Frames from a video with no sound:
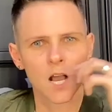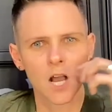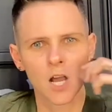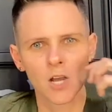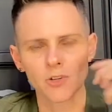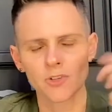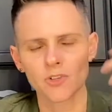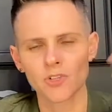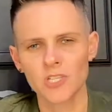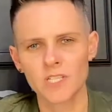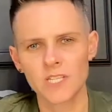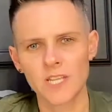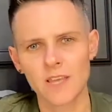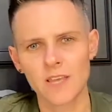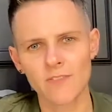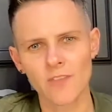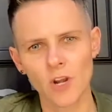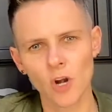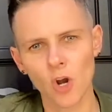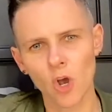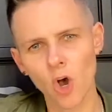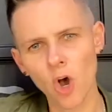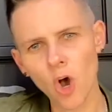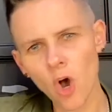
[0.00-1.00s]
understand
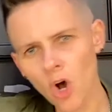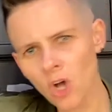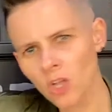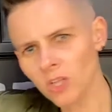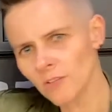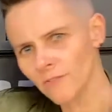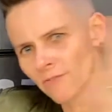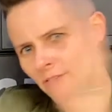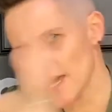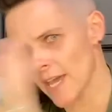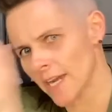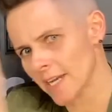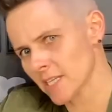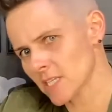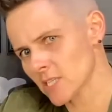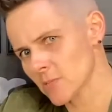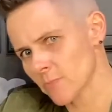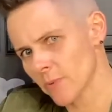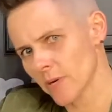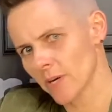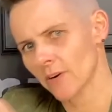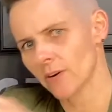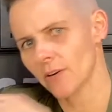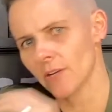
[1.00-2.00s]
that all of that
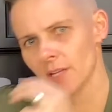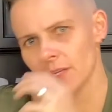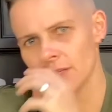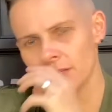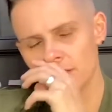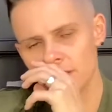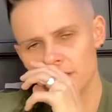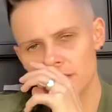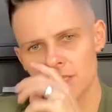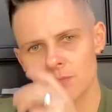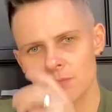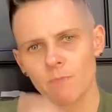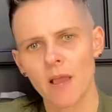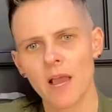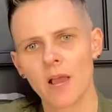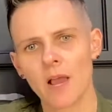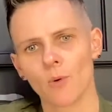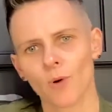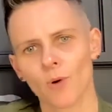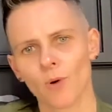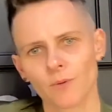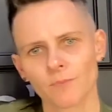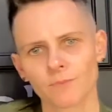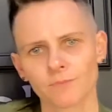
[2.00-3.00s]
experience is
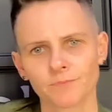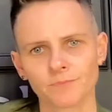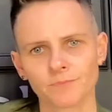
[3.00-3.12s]
power.